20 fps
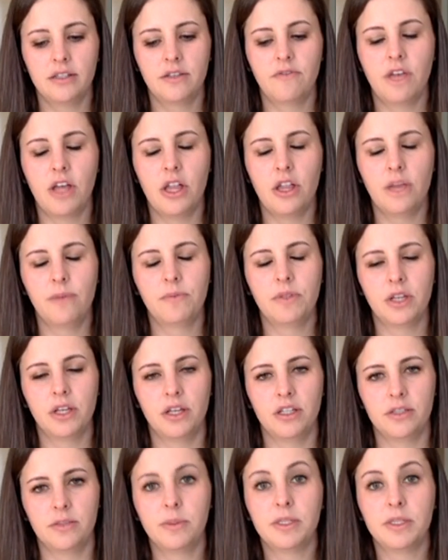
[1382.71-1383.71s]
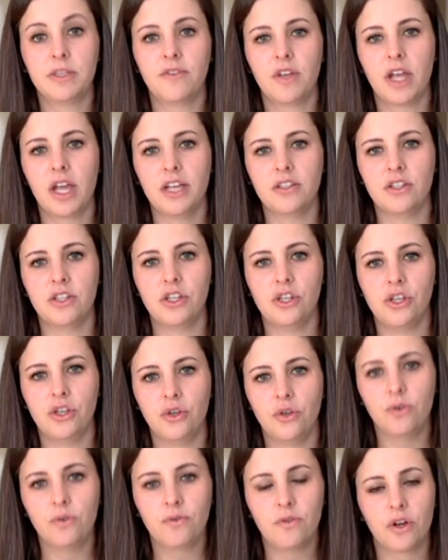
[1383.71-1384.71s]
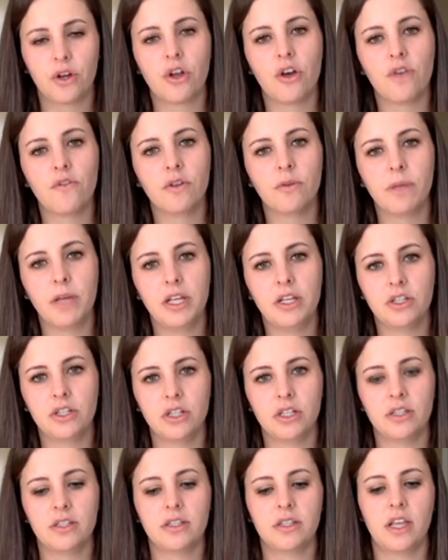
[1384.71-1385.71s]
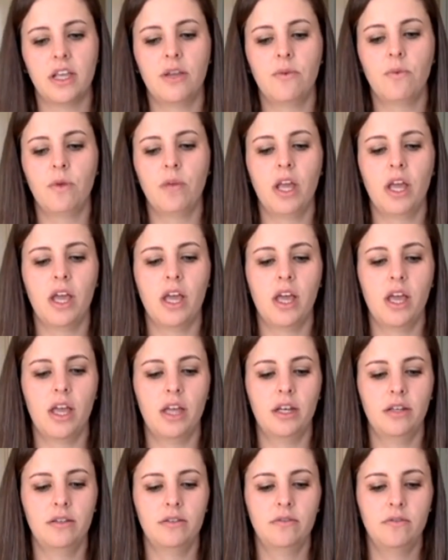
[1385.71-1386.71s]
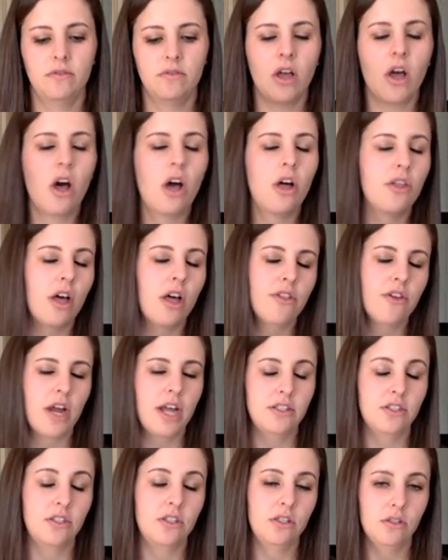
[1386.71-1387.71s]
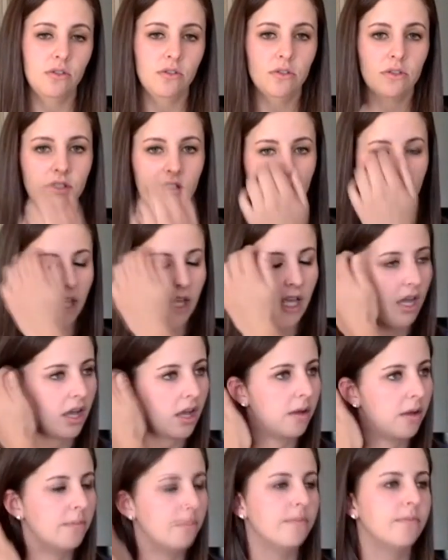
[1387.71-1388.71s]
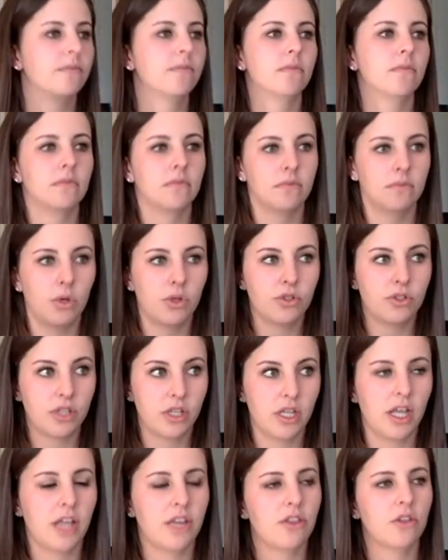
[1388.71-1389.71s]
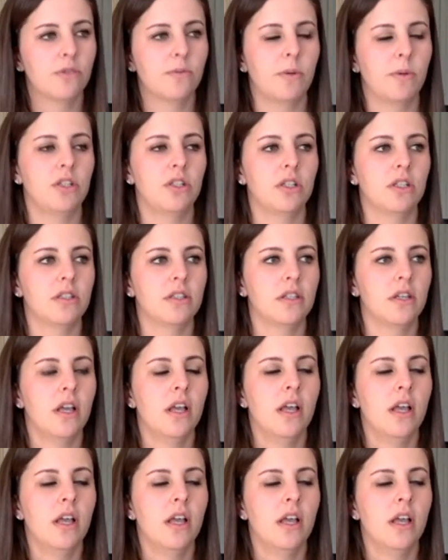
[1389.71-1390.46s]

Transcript: developed a specific ICU for COVID patients, and we had all the other ICUs um, mostly had those patients.